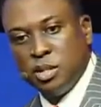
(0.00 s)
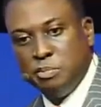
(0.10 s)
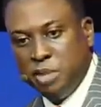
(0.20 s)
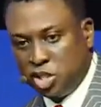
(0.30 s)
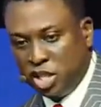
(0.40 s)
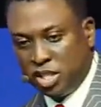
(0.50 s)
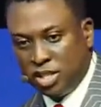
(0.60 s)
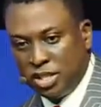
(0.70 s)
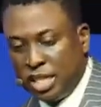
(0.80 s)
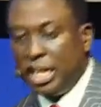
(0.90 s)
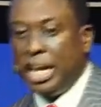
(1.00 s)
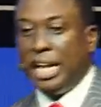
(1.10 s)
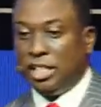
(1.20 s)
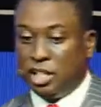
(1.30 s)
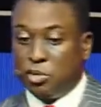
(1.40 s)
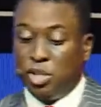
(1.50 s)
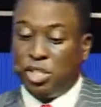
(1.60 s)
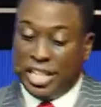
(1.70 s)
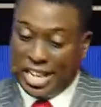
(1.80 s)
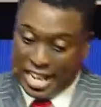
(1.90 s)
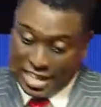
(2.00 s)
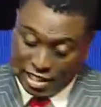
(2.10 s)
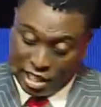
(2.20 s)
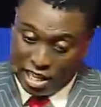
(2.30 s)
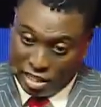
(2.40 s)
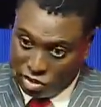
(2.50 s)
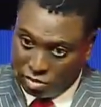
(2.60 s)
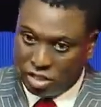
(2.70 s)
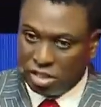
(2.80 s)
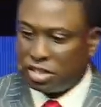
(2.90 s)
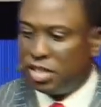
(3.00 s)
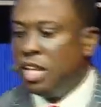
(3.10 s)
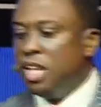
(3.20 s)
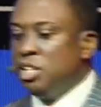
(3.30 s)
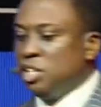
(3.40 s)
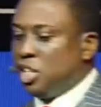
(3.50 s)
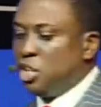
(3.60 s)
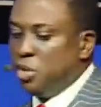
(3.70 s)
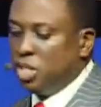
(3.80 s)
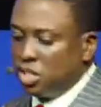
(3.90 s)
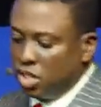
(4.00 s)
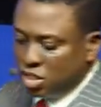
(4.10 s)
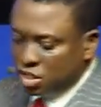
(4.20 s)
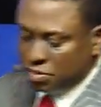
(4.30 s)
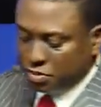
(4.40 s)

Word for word: Mistakes. And then once it learns, it learns from mistakes. The second one is this.